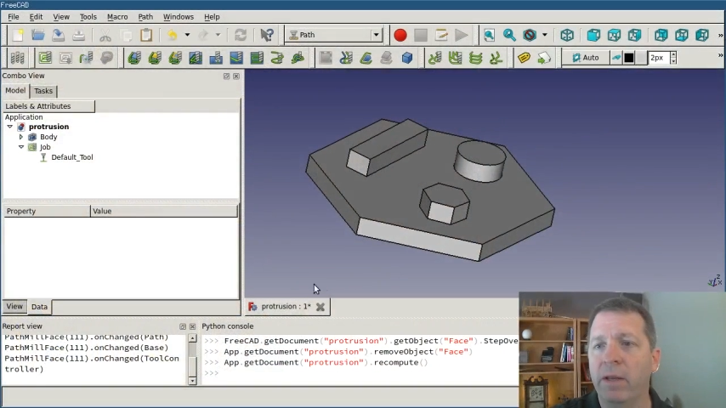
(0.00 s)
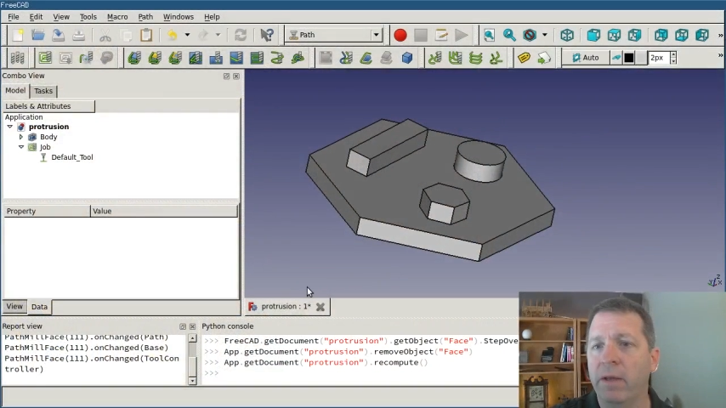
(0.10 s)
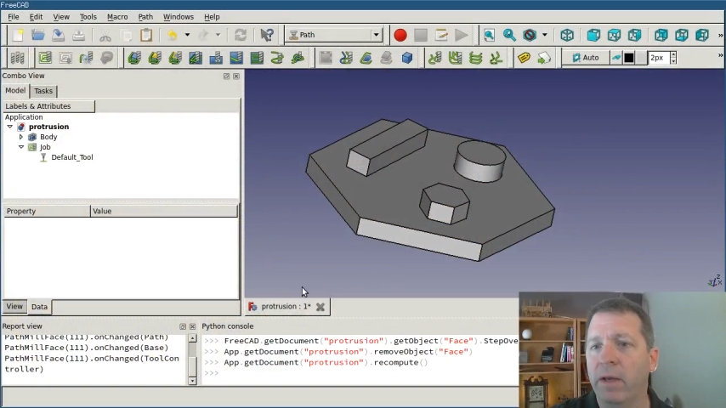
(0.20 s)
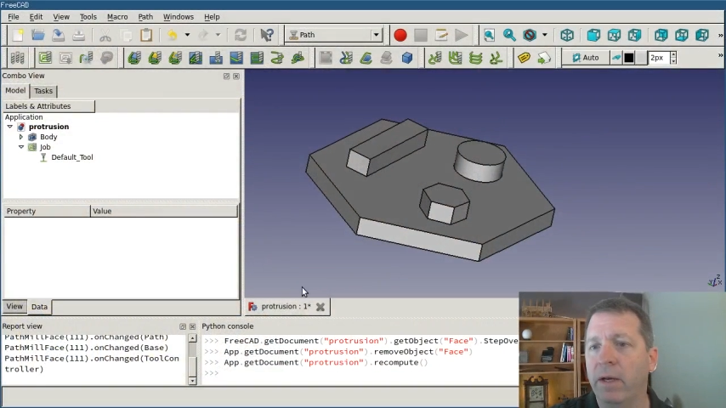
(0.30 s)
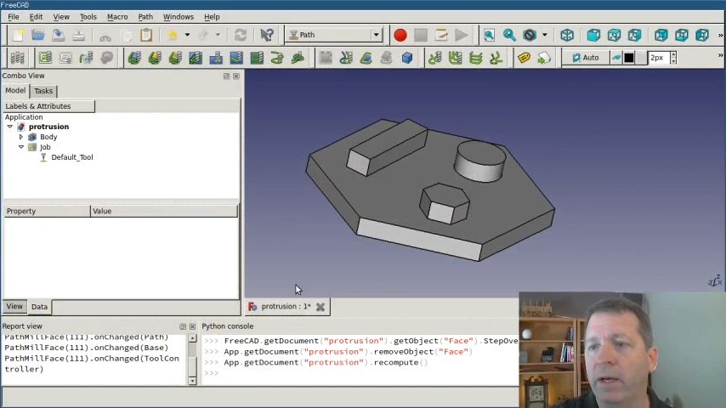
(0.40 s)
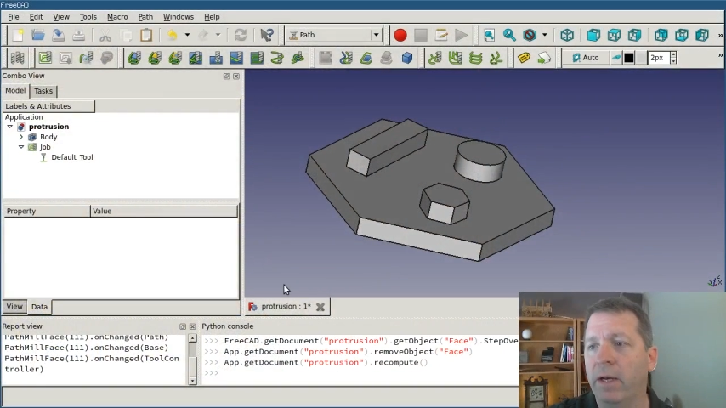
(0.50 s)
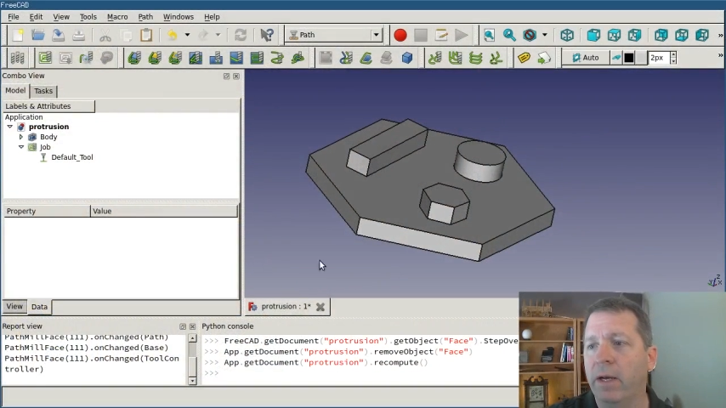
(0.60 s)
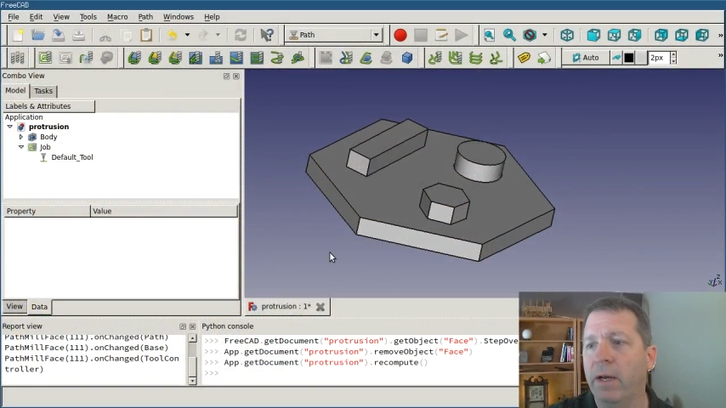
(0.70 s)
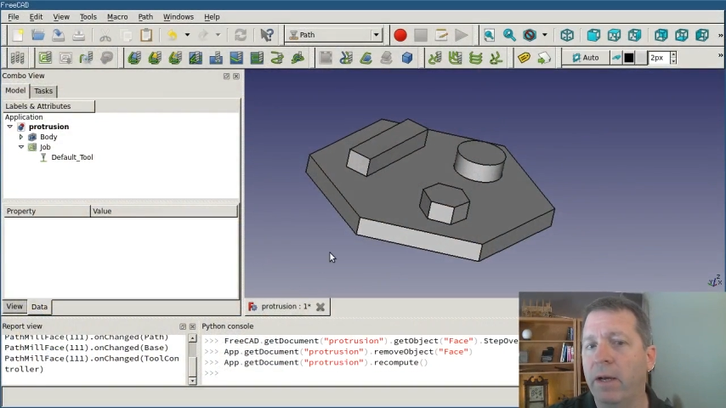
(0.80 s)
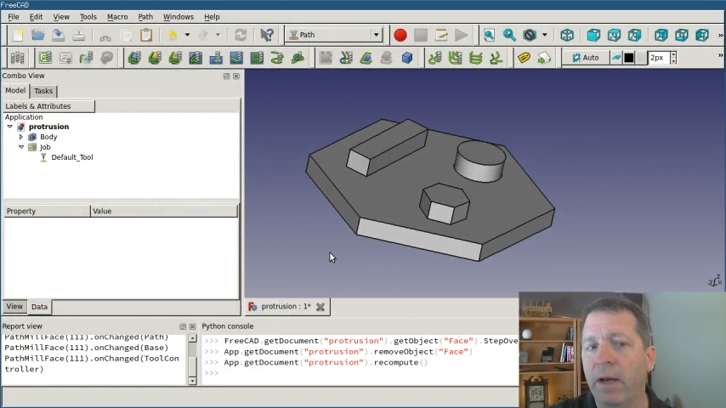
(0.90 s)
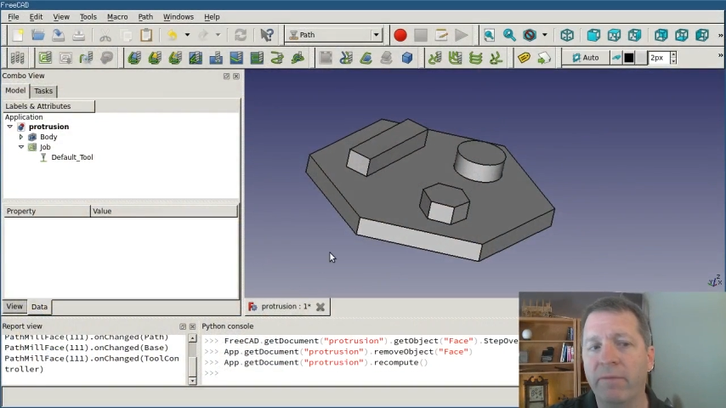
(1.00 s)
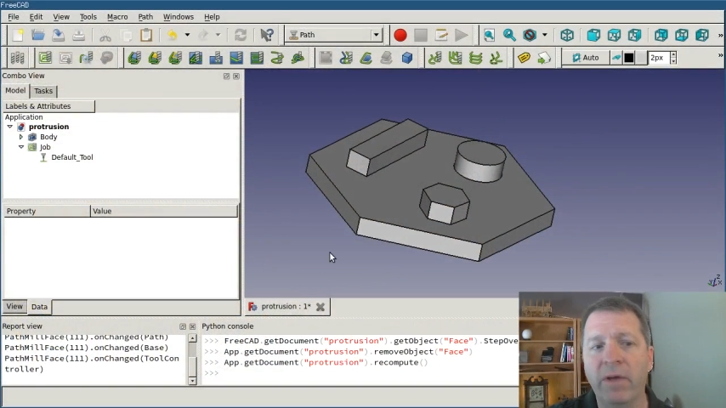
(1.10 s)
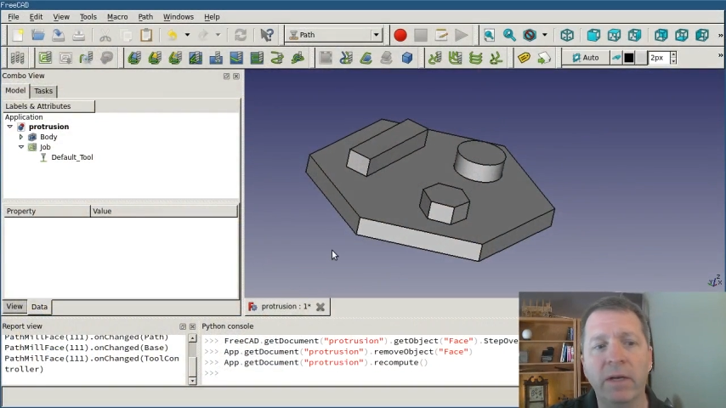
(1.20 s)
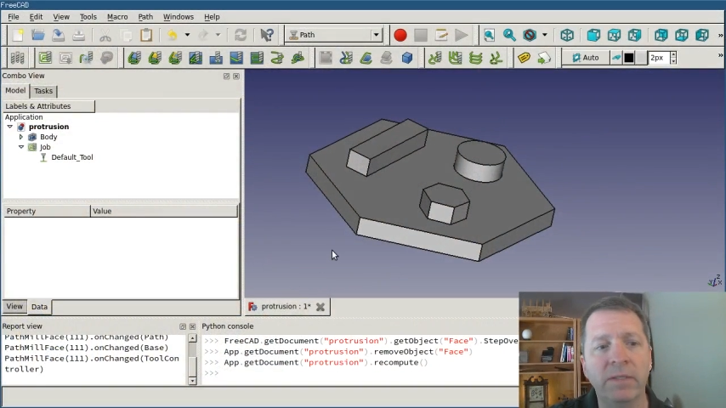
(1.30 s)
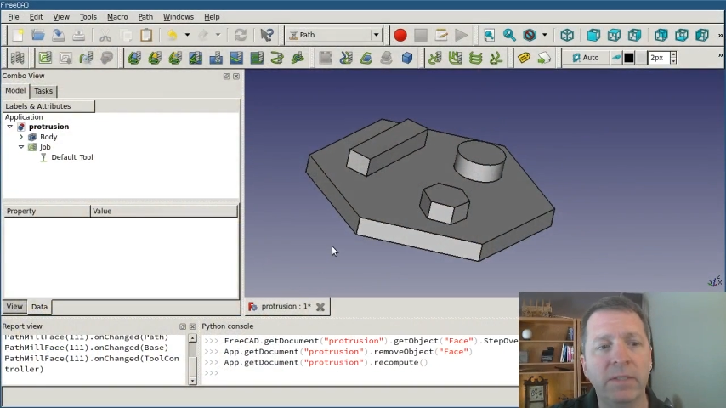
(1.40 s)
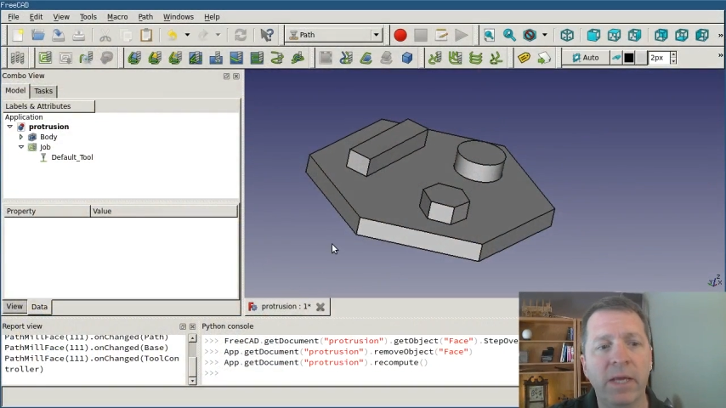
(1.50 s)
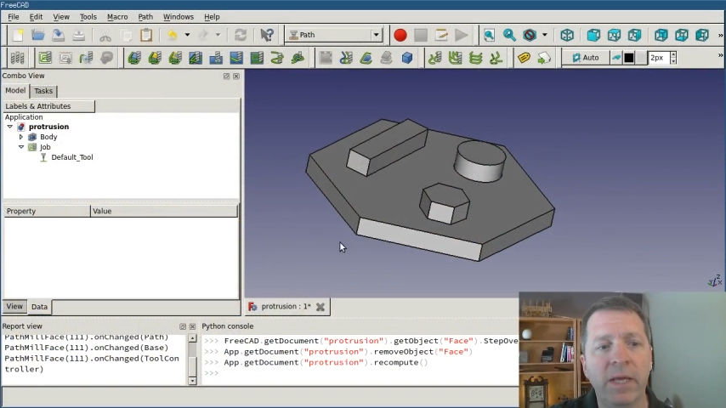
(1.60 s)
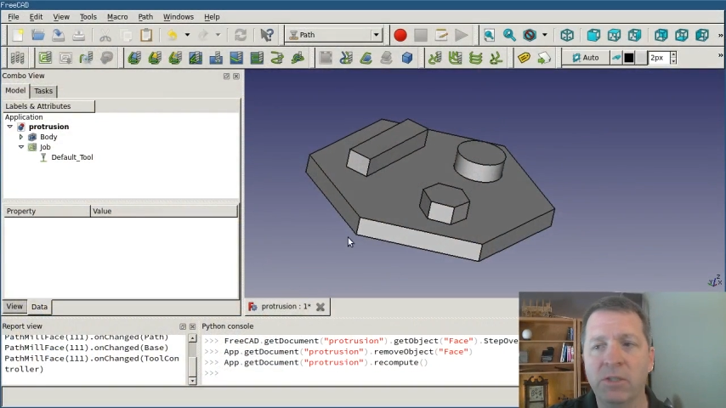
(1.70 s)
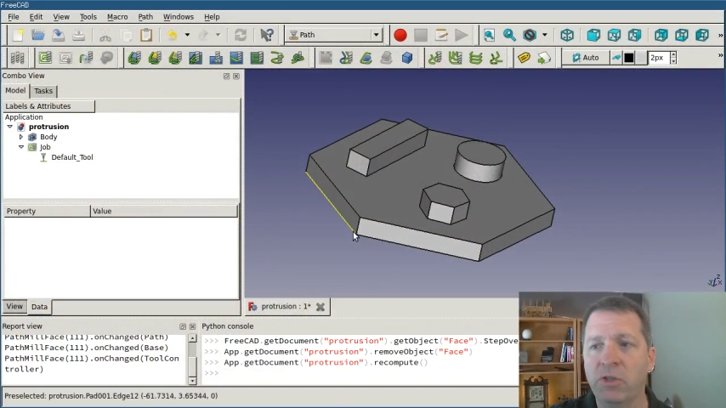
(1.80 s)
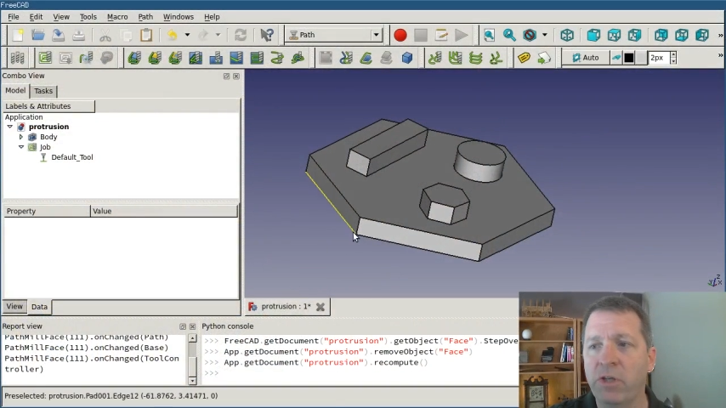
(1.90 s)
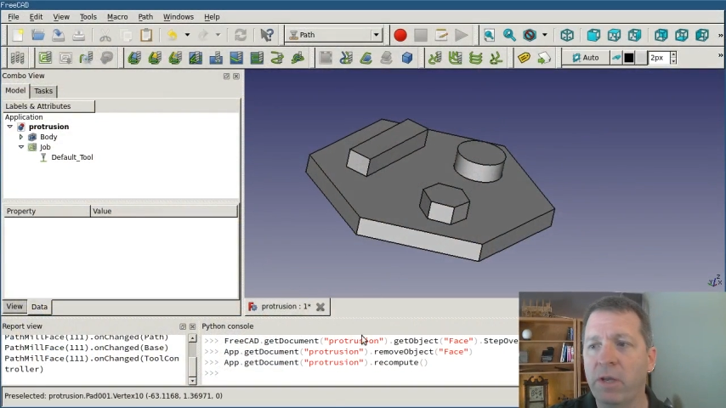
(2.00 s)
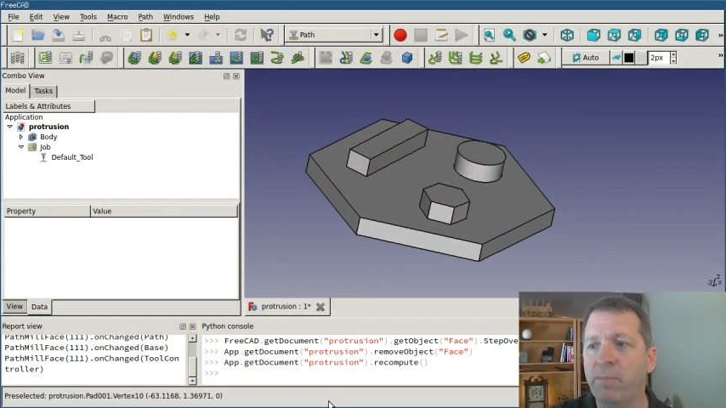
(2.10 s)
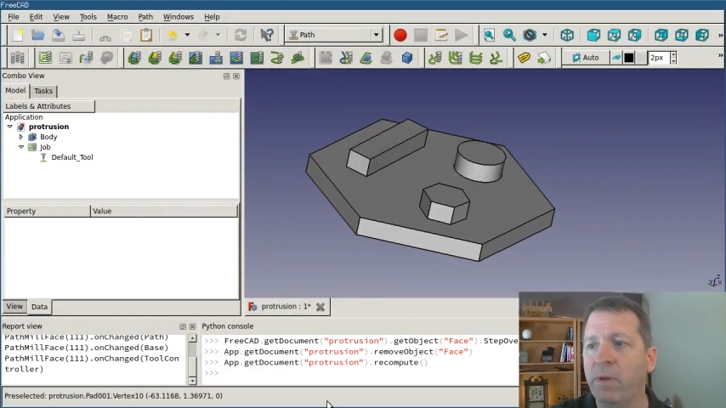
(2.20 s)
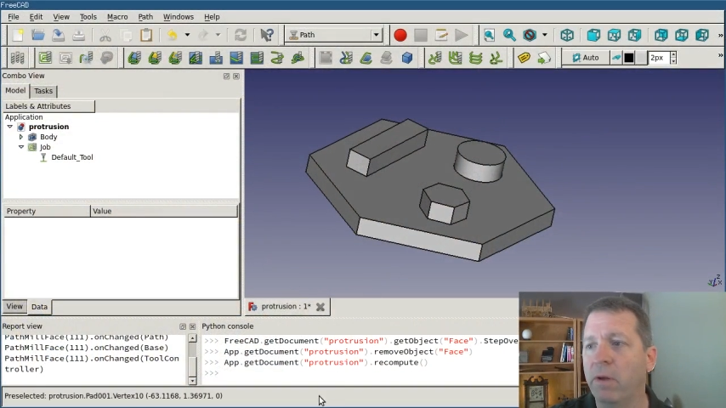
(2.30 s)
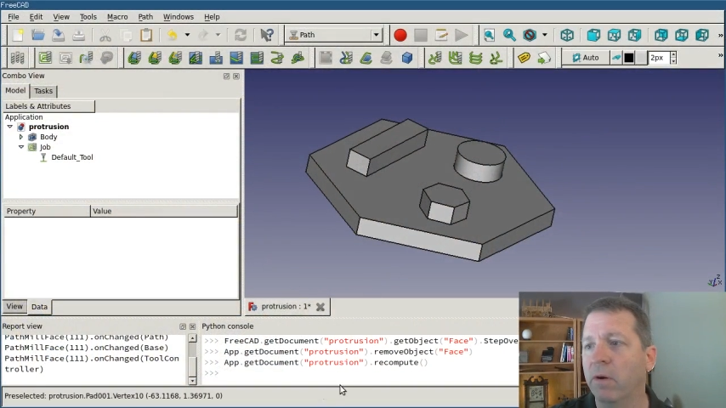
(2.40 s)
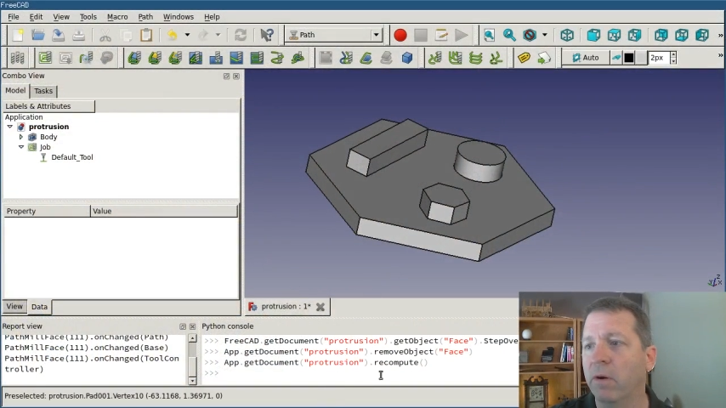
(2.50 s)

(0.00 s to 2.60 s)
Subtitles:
I've got a test shape here,